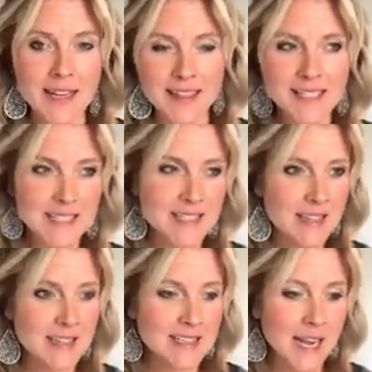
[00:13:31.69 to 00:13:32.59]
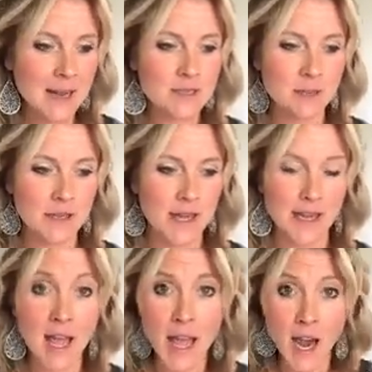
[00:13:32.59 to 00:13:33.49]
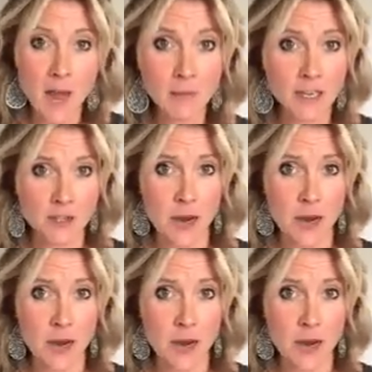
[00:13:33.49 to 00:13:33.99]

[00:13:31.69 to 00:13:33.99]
This is not the time to be like, I'm gonna